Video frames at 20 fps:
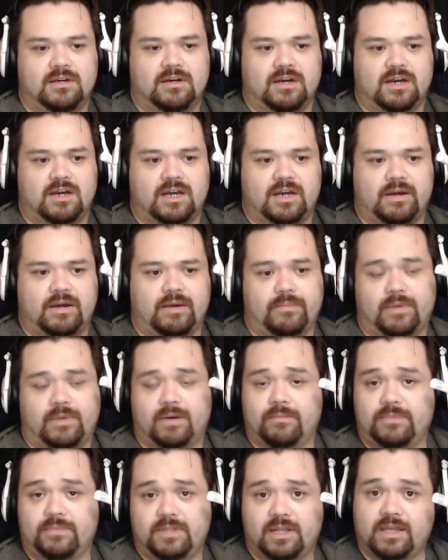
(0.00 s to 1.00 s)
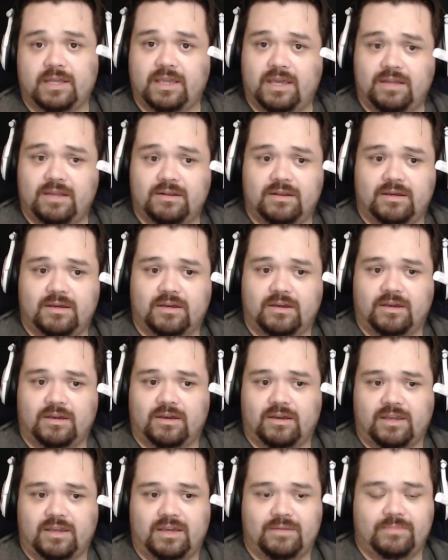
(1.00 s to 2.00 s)
Uh, um, that again, uh,
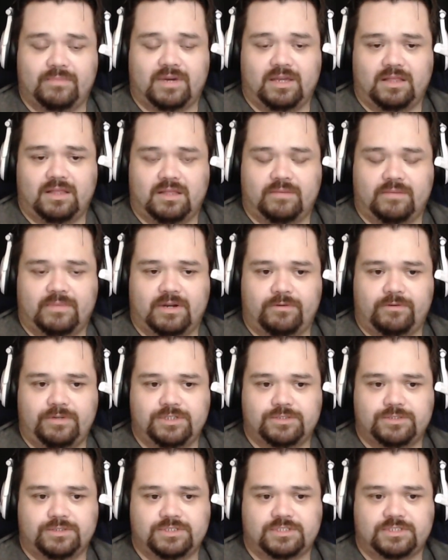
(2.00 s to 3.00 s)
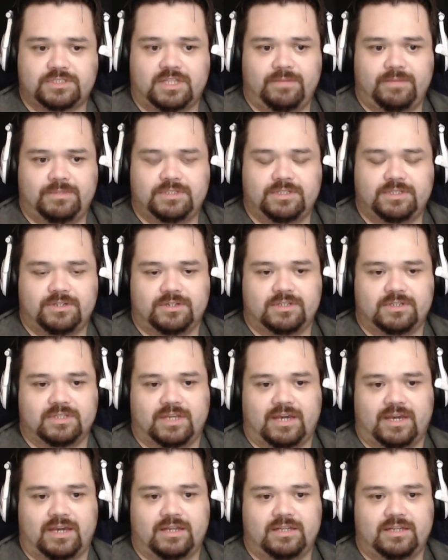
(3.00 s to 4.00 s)
again, my my resource is limited on
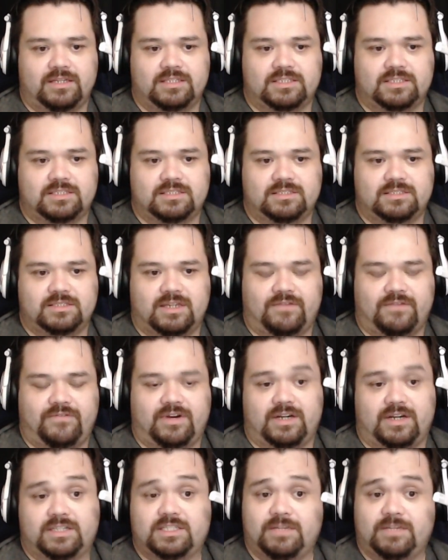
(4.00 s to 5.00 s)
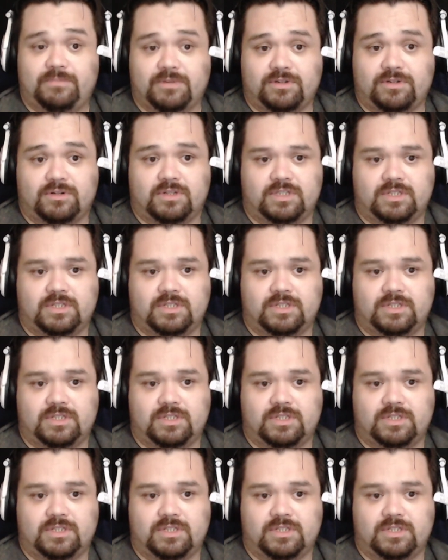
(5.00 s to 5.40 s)
that. It's not very typical.